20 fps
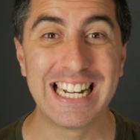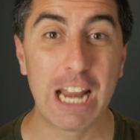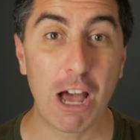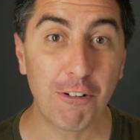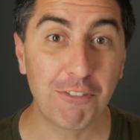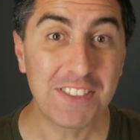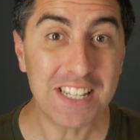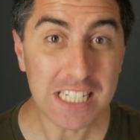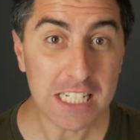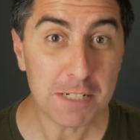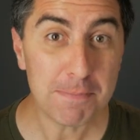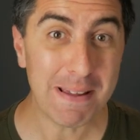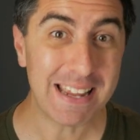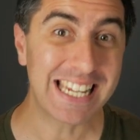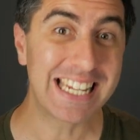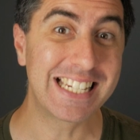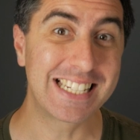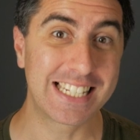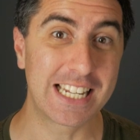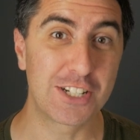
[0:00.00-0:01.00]
Now, if this is
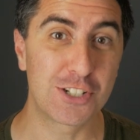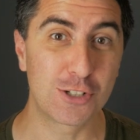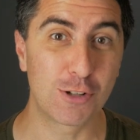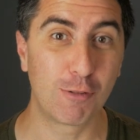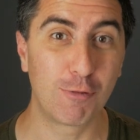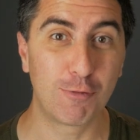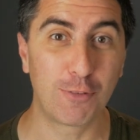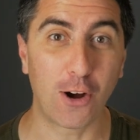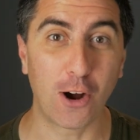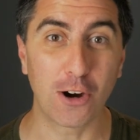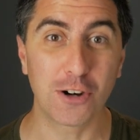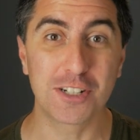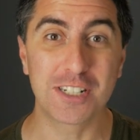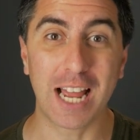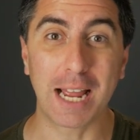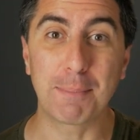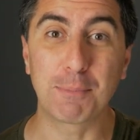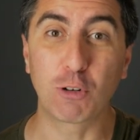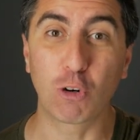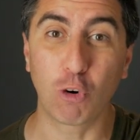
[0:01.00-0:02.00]
making sense so far,
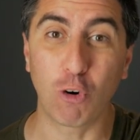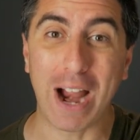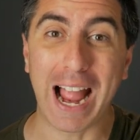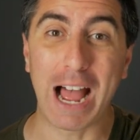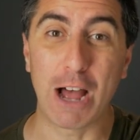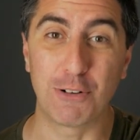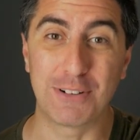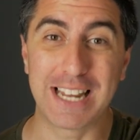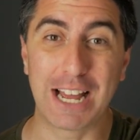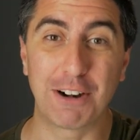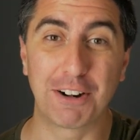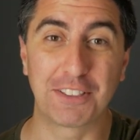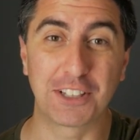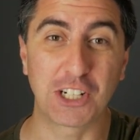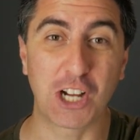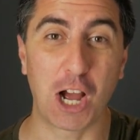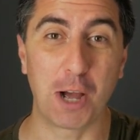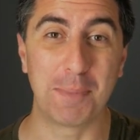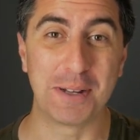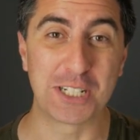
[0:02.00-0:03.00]
type crowd down in the
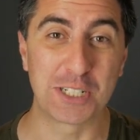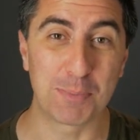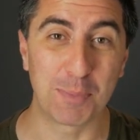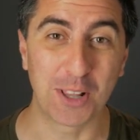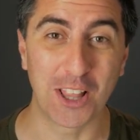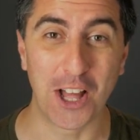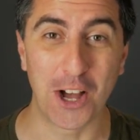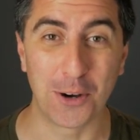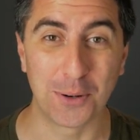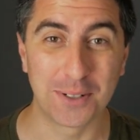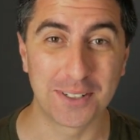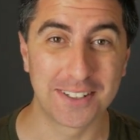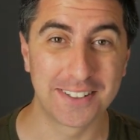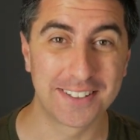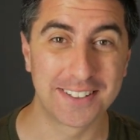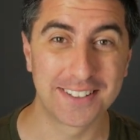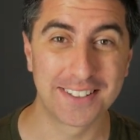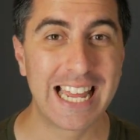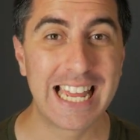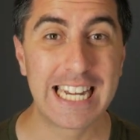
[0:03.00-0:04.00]
comments below.
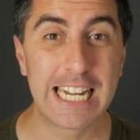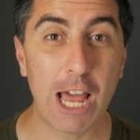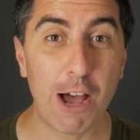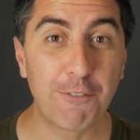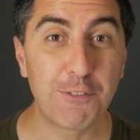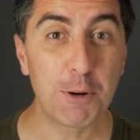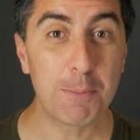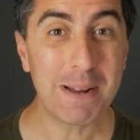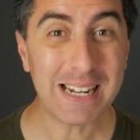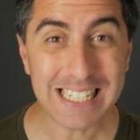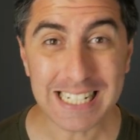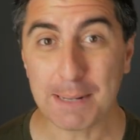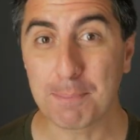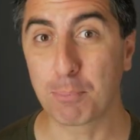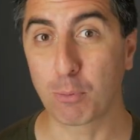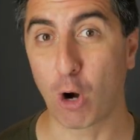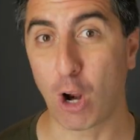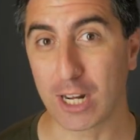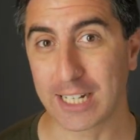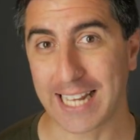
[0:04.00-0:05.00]
Now, if you're mixing
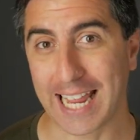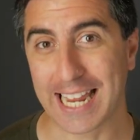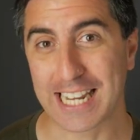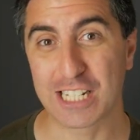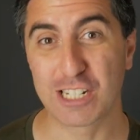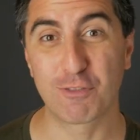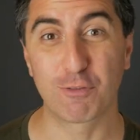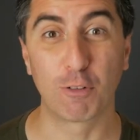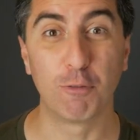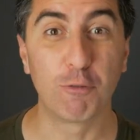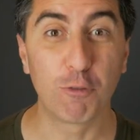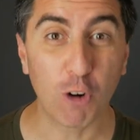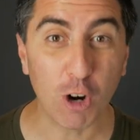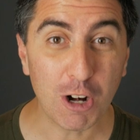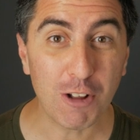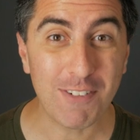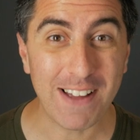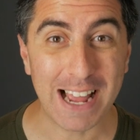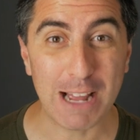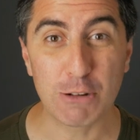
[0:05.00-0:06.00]
broadcast from
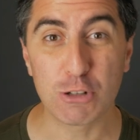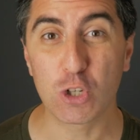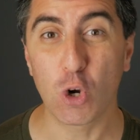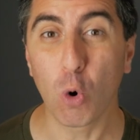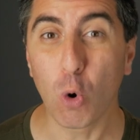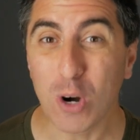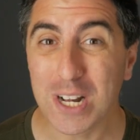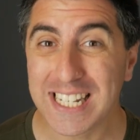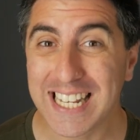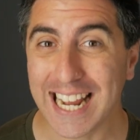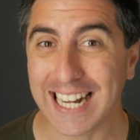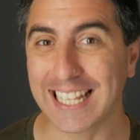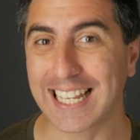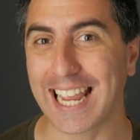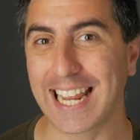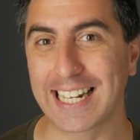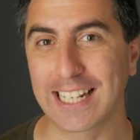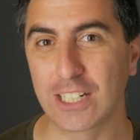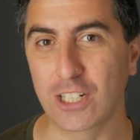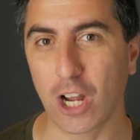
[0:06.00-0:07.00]
front of house or a
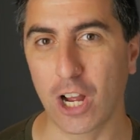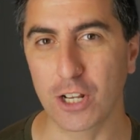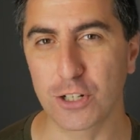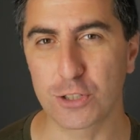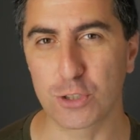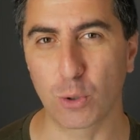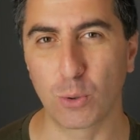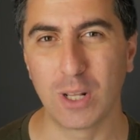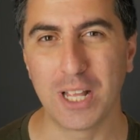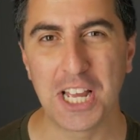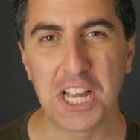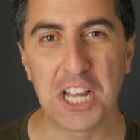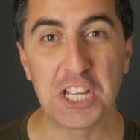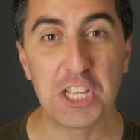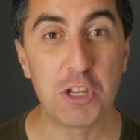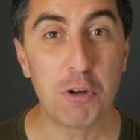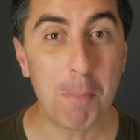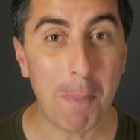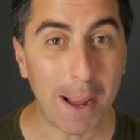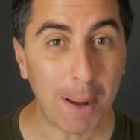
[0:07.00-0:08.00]
dedicated console,
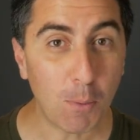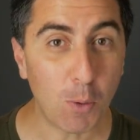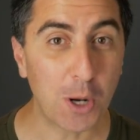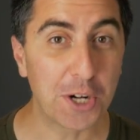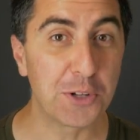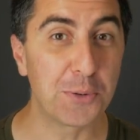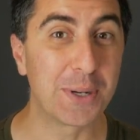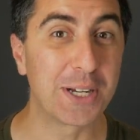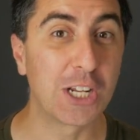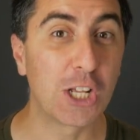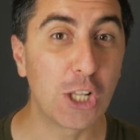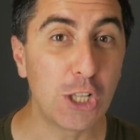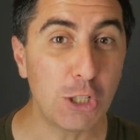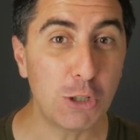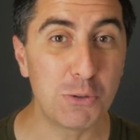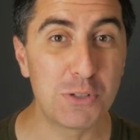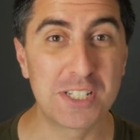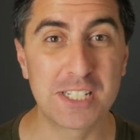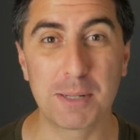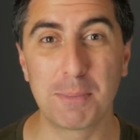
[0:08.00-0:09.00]
you might want to
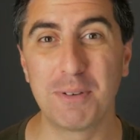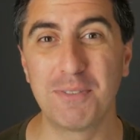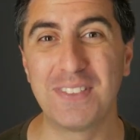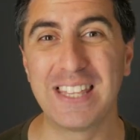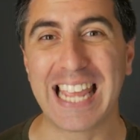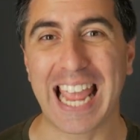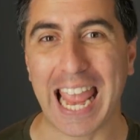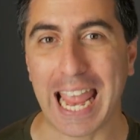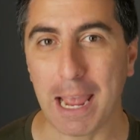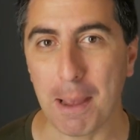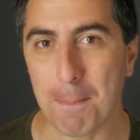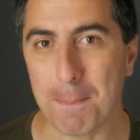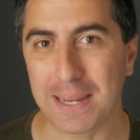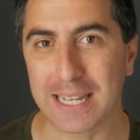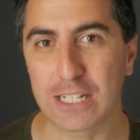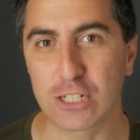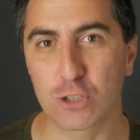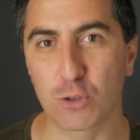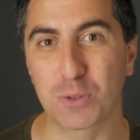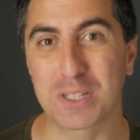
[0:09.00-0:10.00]
include some of the
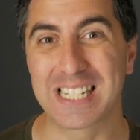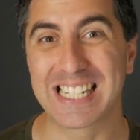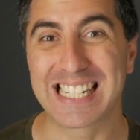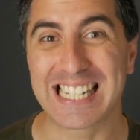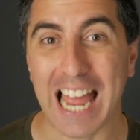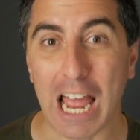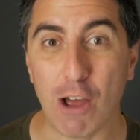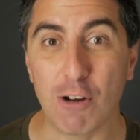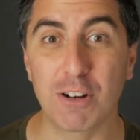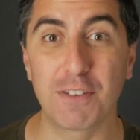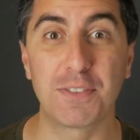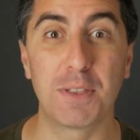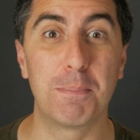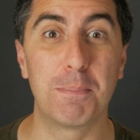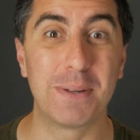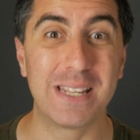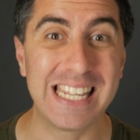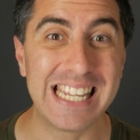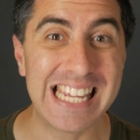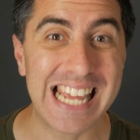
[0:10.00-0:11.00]
ambience or the sound
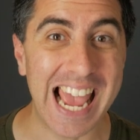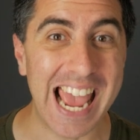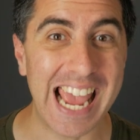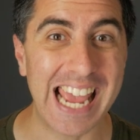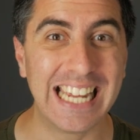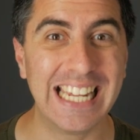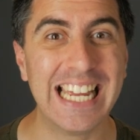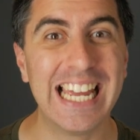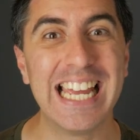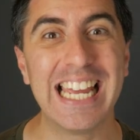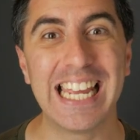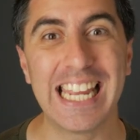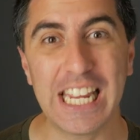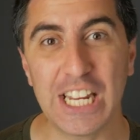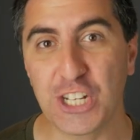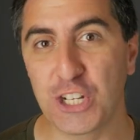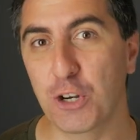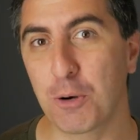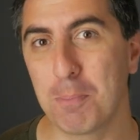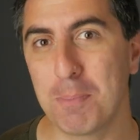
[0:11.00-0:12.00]
P A
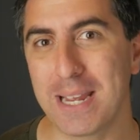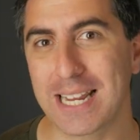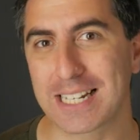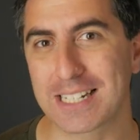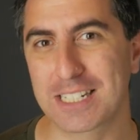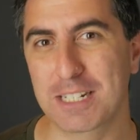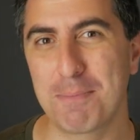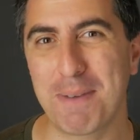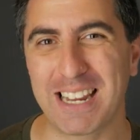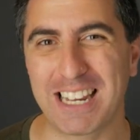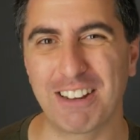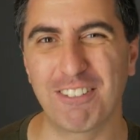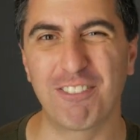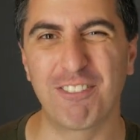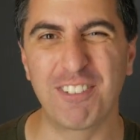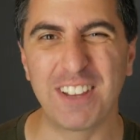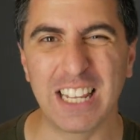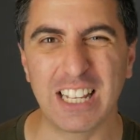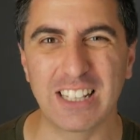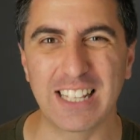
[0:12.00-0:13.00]
in your mix to make it
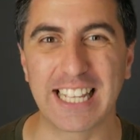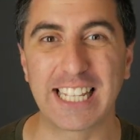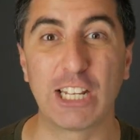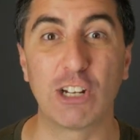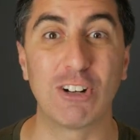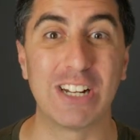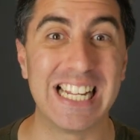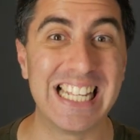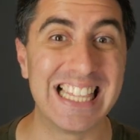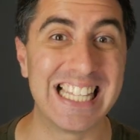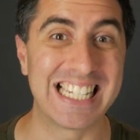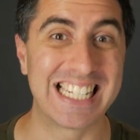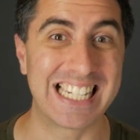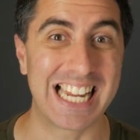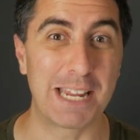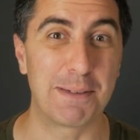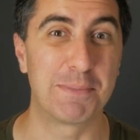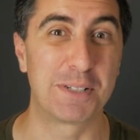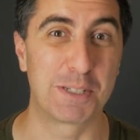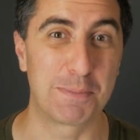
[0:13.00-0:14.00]
feel like you're in the
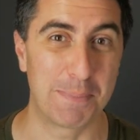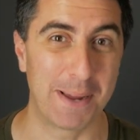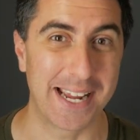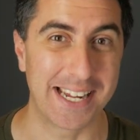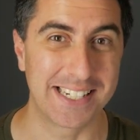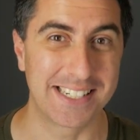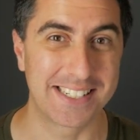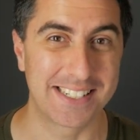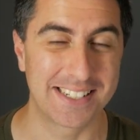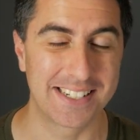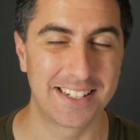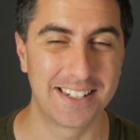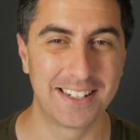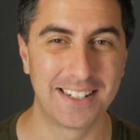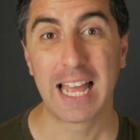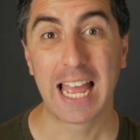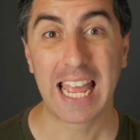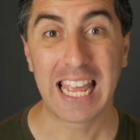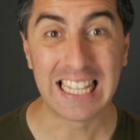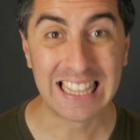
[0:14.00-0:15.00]
same space.
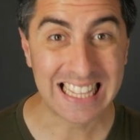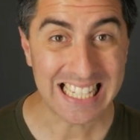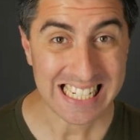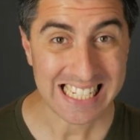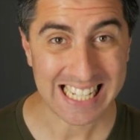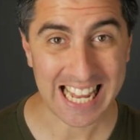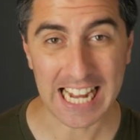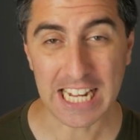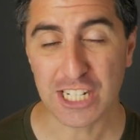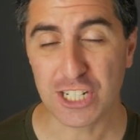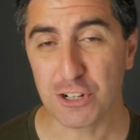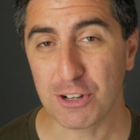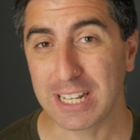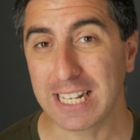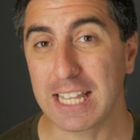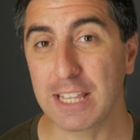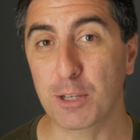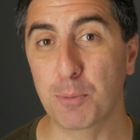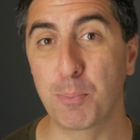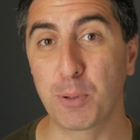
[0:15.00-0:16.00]
In this case, you
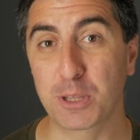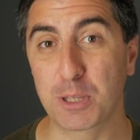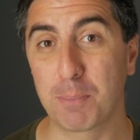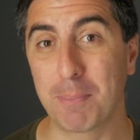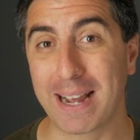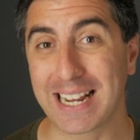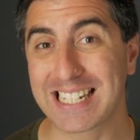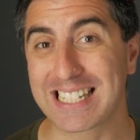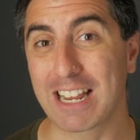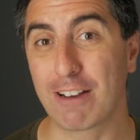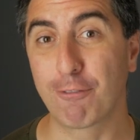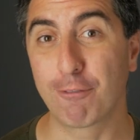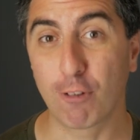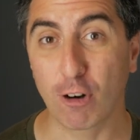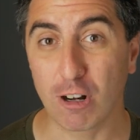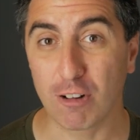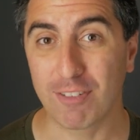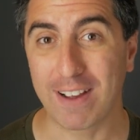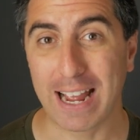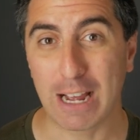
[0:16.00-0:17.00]
can either put the mics at
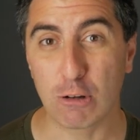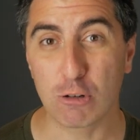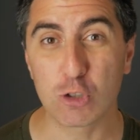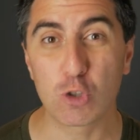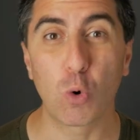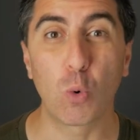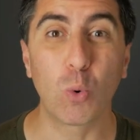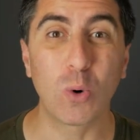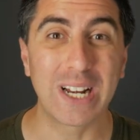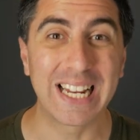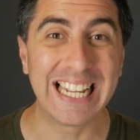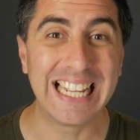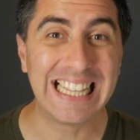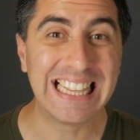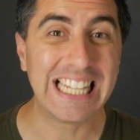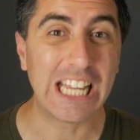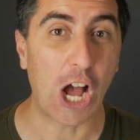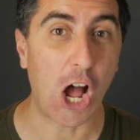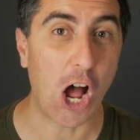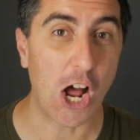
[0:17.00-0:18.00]
front of house or
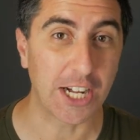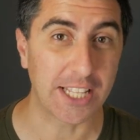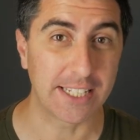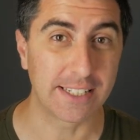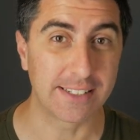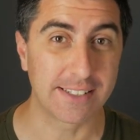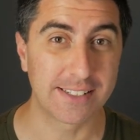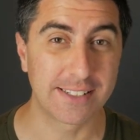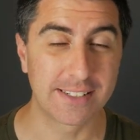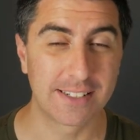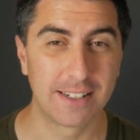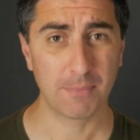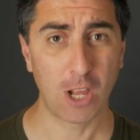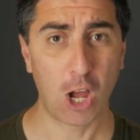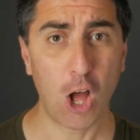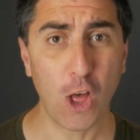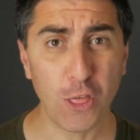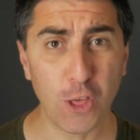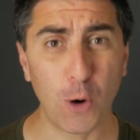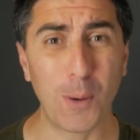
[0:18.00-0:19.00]
in the audience.
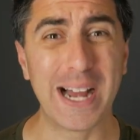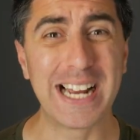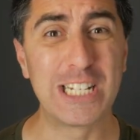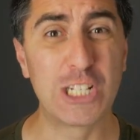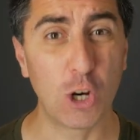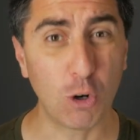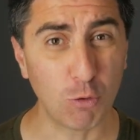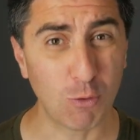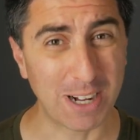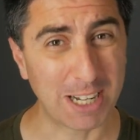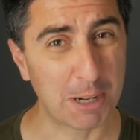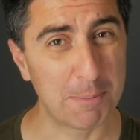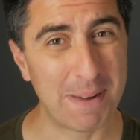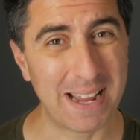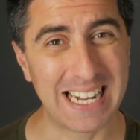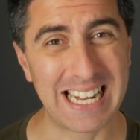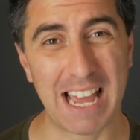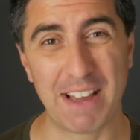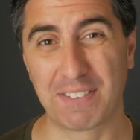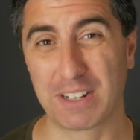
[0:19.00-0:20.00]
Although I don't
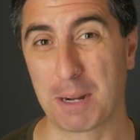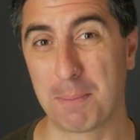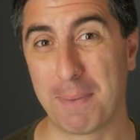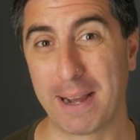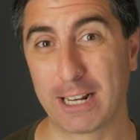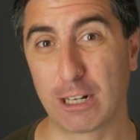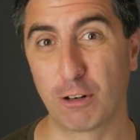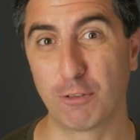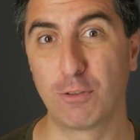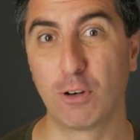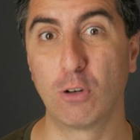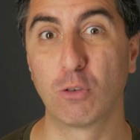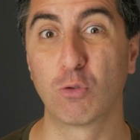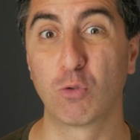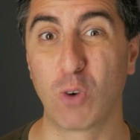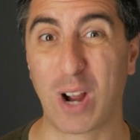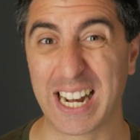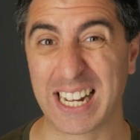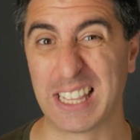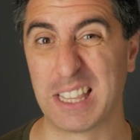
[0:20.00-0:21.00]
recommend having a microphone
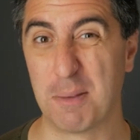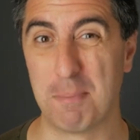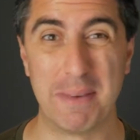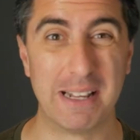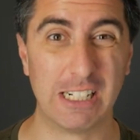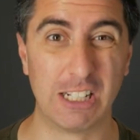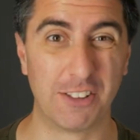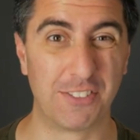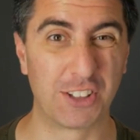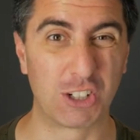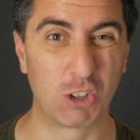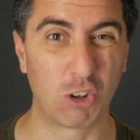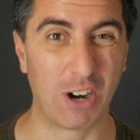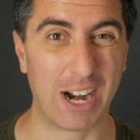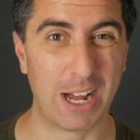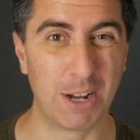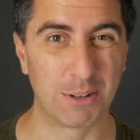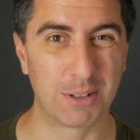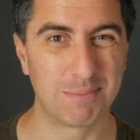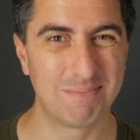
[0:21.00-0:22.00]
right in the middle of the
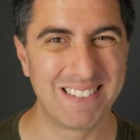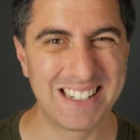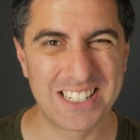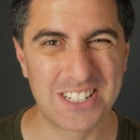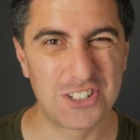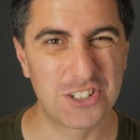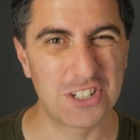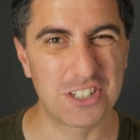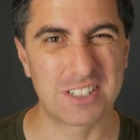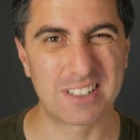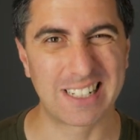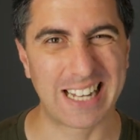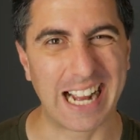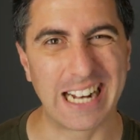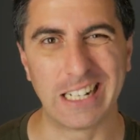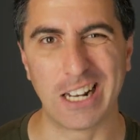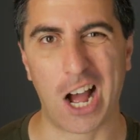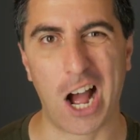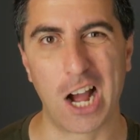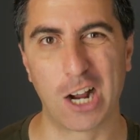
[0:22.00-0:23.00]
crowd. It's just
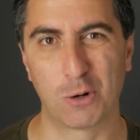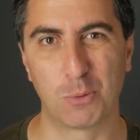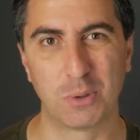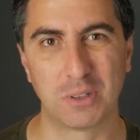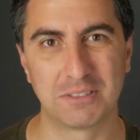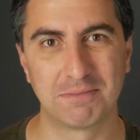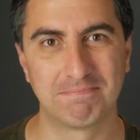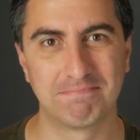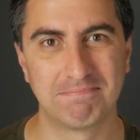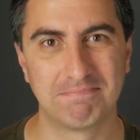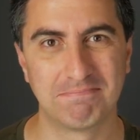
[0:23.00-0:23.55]
kind of awkward.